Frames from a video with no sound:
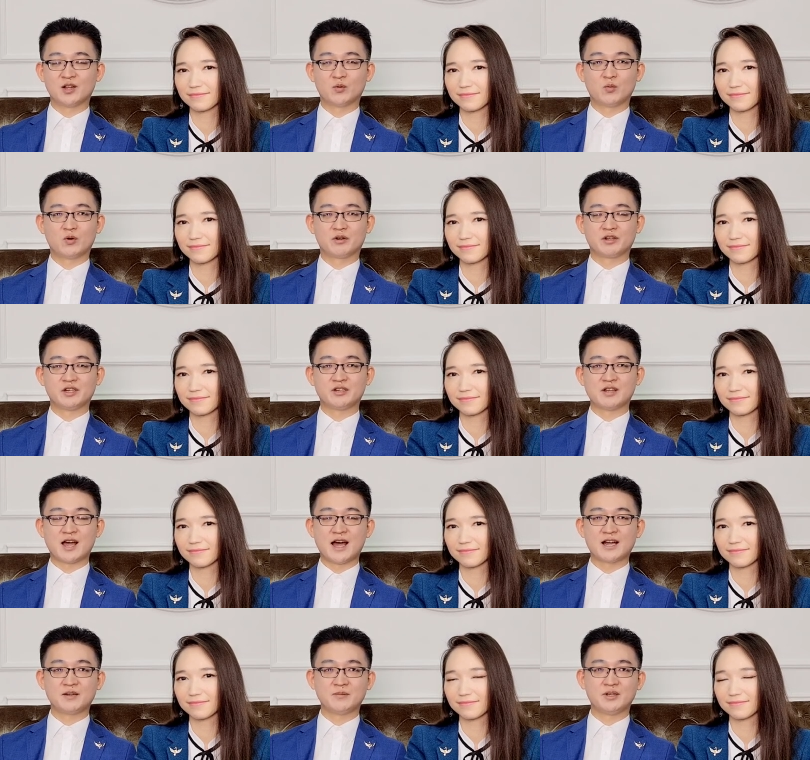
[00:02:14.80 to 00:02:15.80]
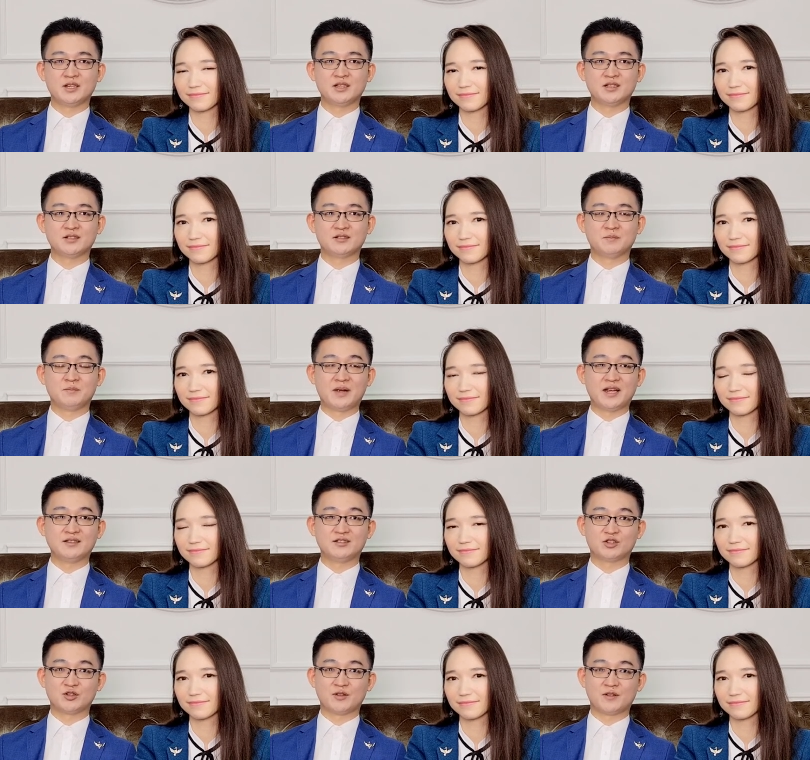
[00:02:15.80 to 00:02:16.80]
Speaker 1: working in Atomy is
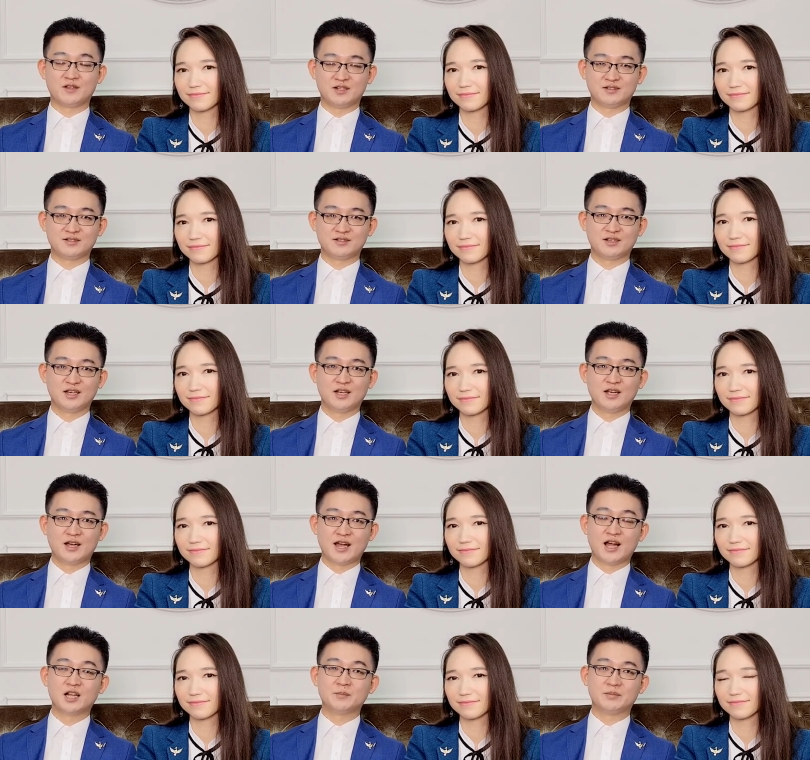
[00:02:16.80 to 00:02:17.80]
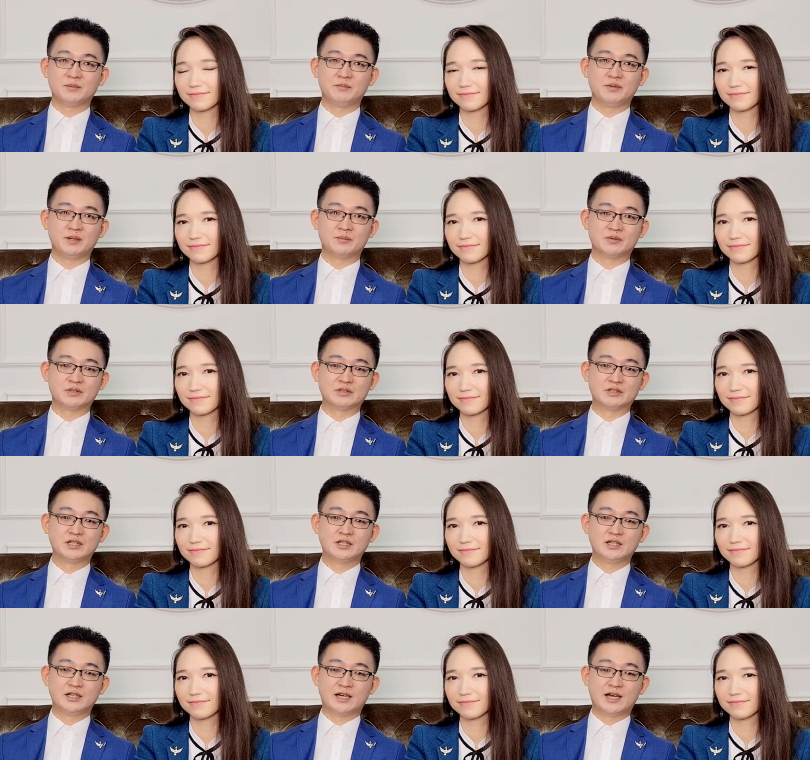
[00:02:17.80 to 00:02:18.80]
based on this helping people.
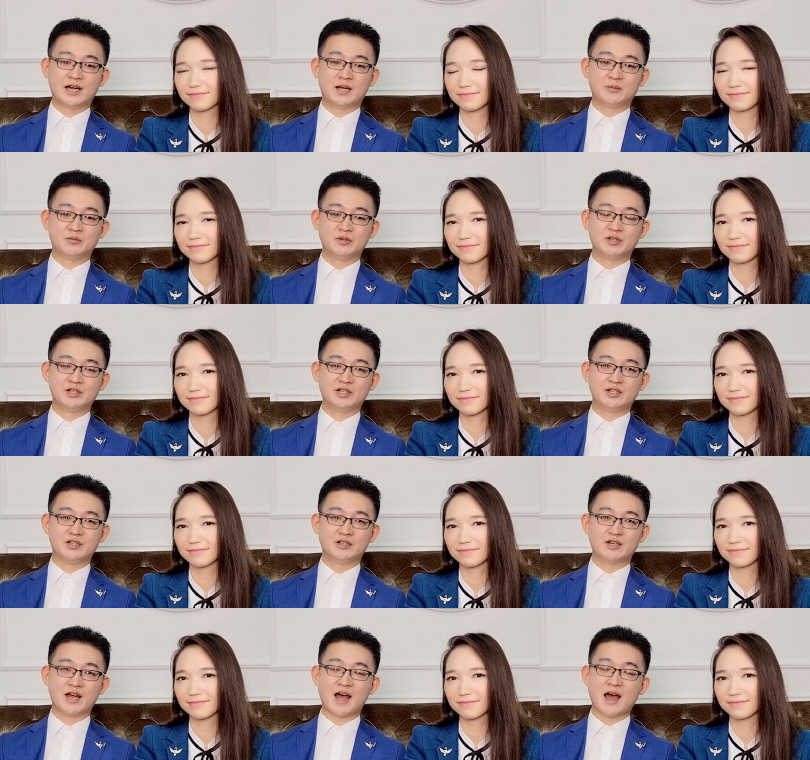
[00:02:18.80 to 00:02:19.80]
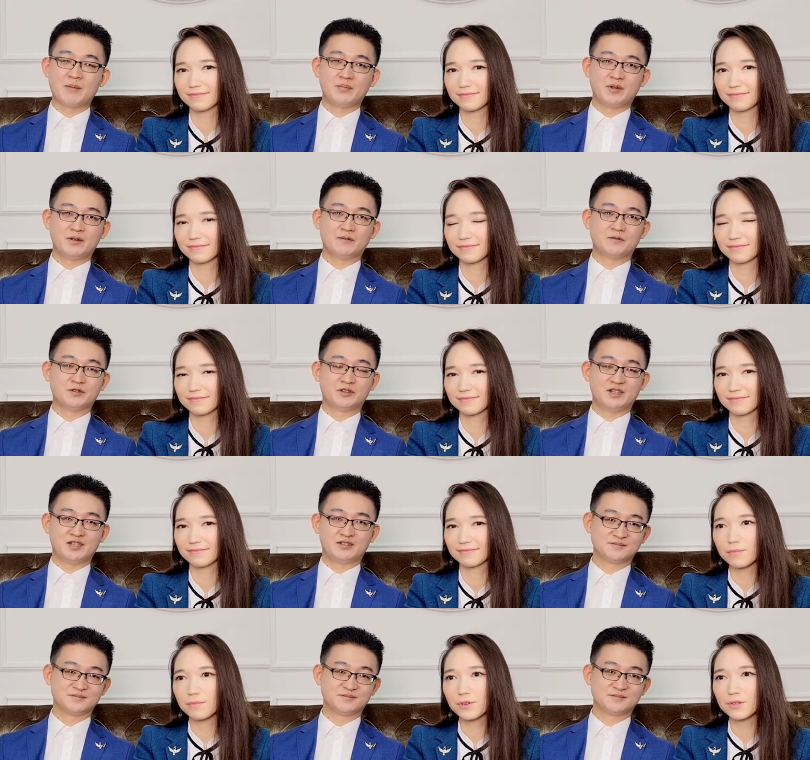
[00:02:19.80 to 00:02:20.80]
I'm really happy for
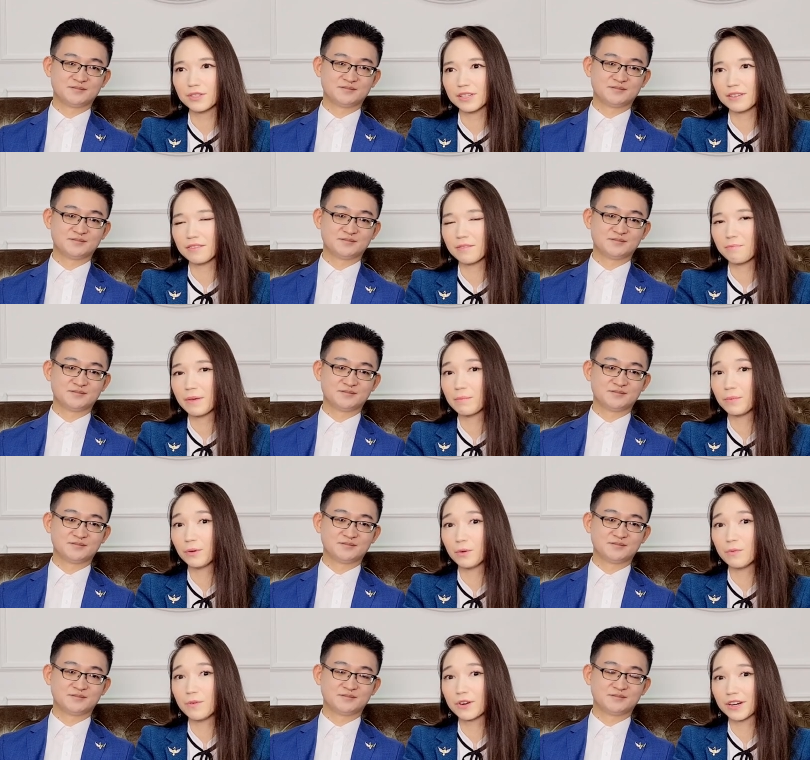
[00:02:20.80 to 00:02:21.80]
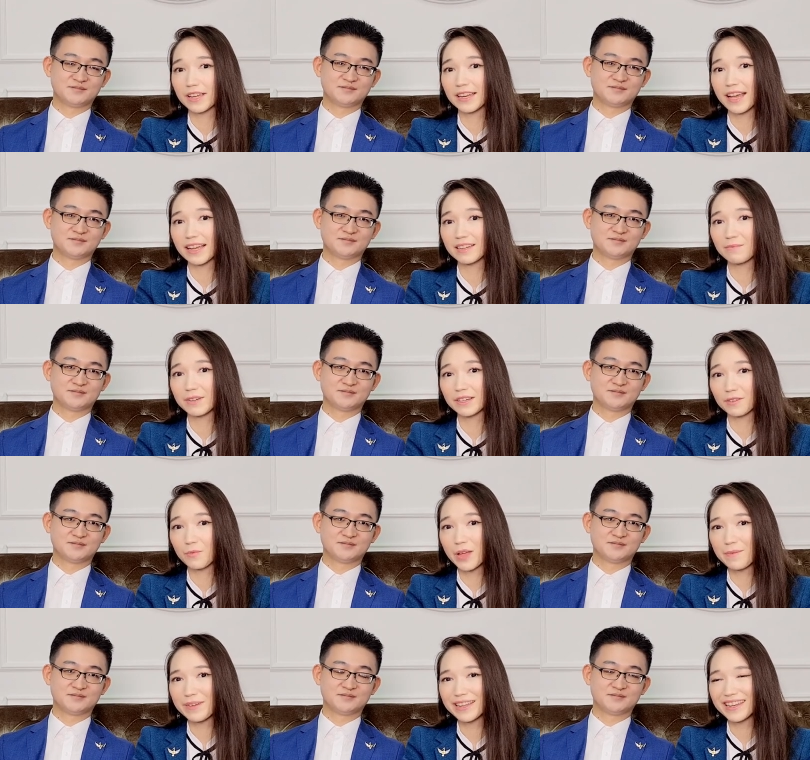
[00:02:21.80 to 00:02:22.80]
this.
Speaker 2: Most of the people who work in Atomy are
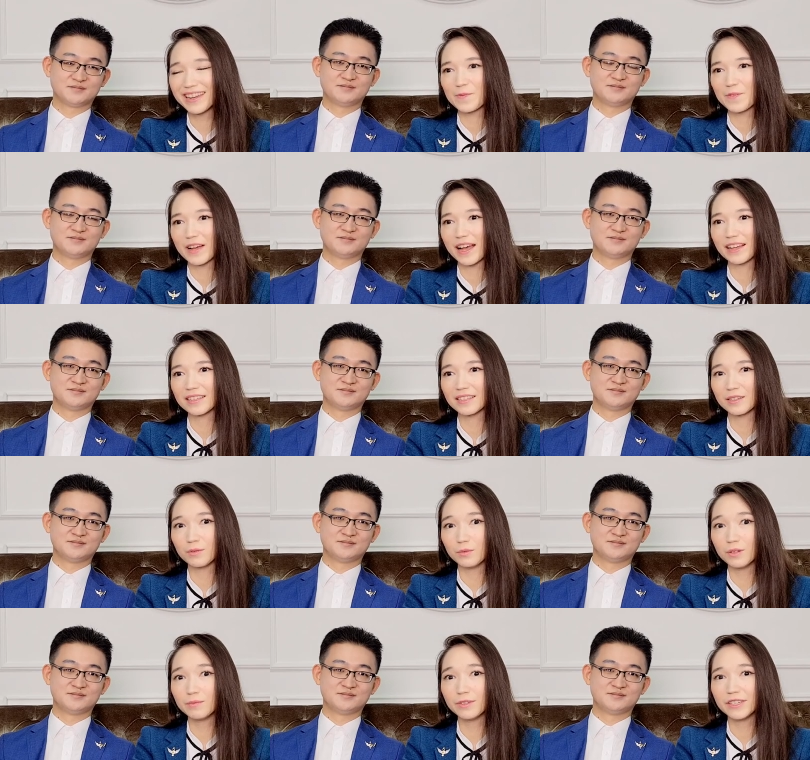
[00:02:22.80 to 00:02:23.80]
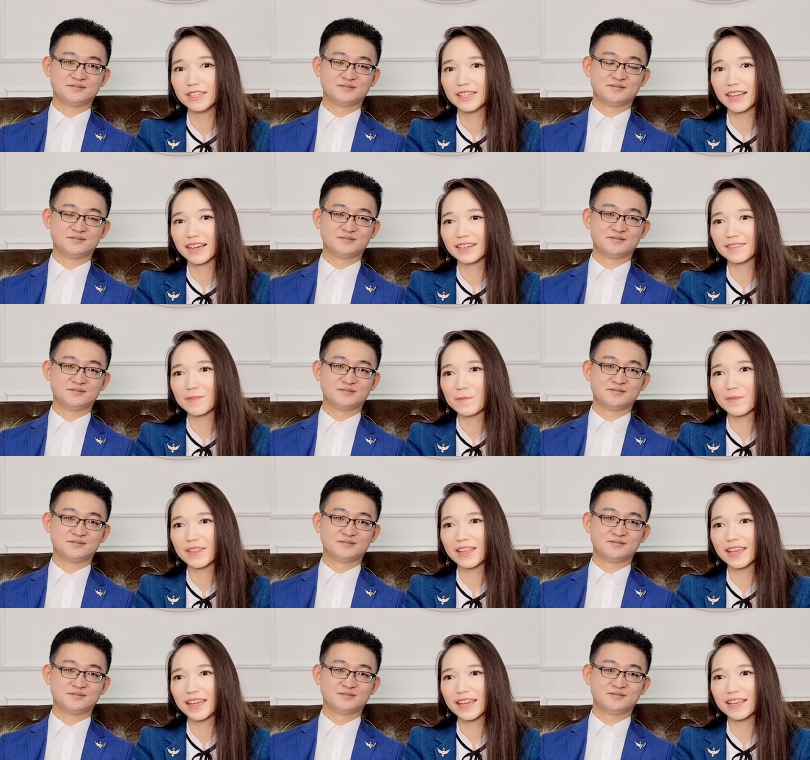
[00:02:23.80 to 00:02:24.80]
women as a woman, um,
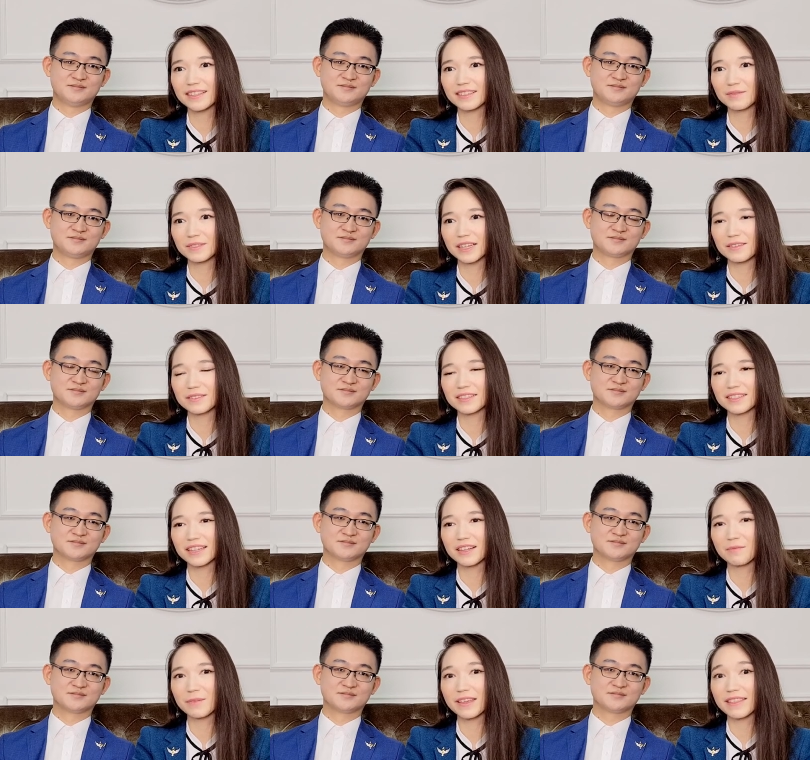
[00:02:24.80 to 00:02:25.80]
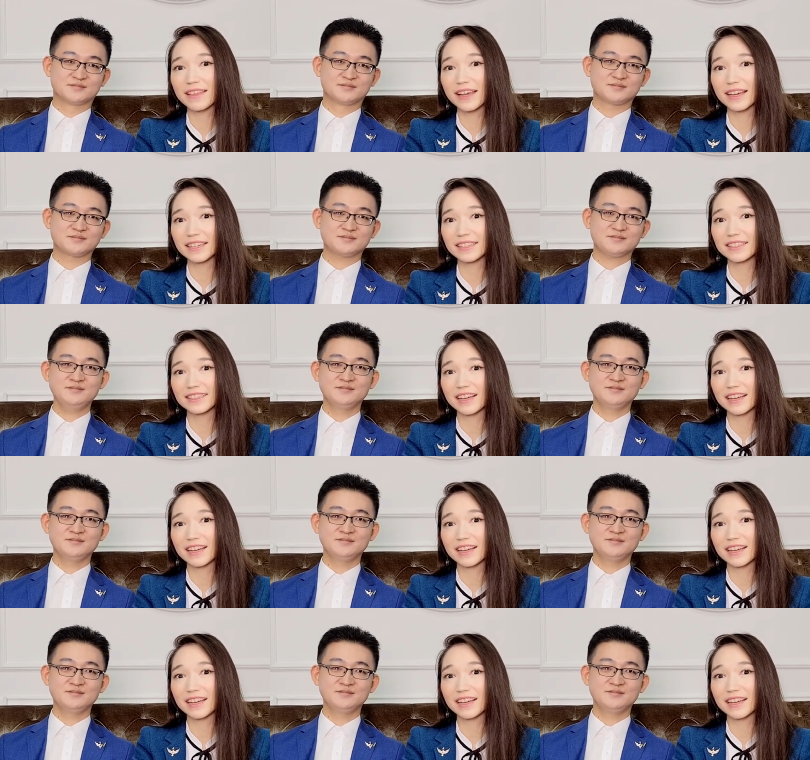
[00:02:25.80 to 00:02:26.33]
they sometimes tell me that